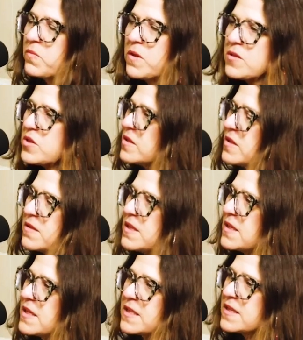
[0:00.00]
just didn't
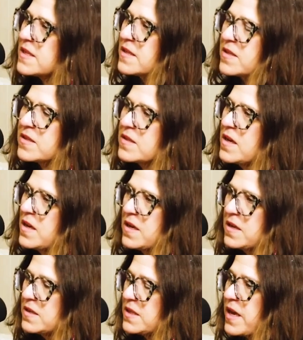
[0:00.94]
exist
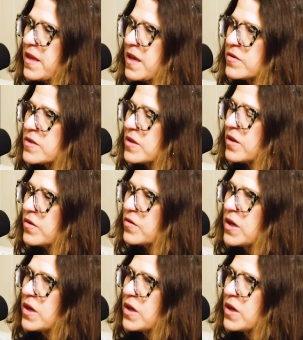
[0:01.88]
10 years ago.